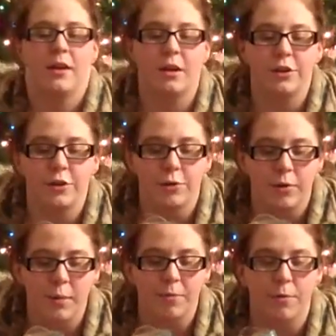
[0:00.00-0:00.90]
a new
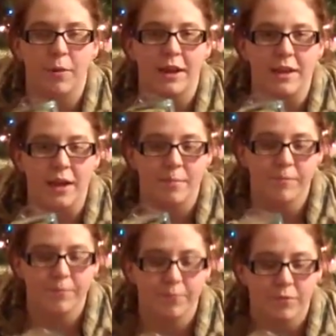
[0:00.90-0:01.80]
grip for my DM,
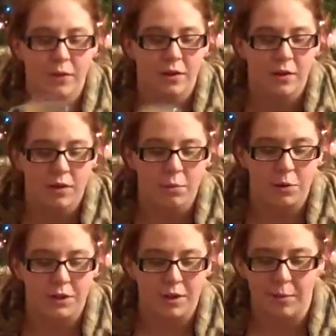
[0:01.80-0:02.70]

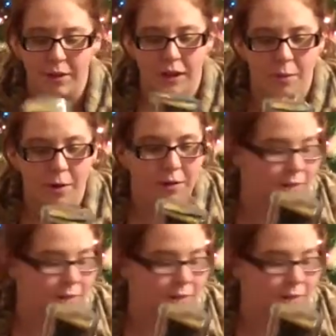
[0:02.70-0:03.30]
which I'm excited about